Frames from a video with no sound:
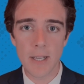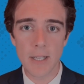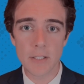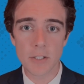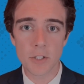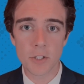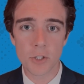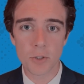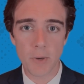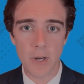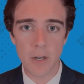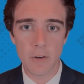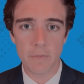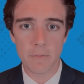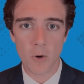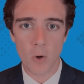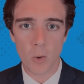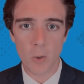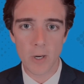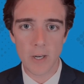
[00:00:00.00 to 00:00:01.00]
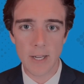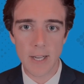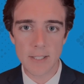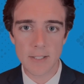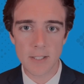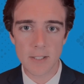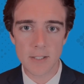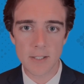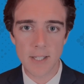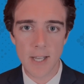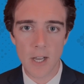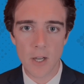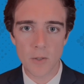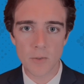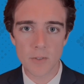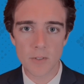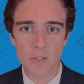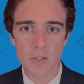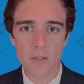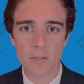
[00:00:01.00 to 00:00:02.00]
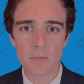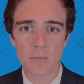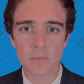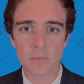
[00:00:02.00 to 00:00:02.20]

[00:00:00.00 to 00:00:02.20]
as straightforward as it sounds.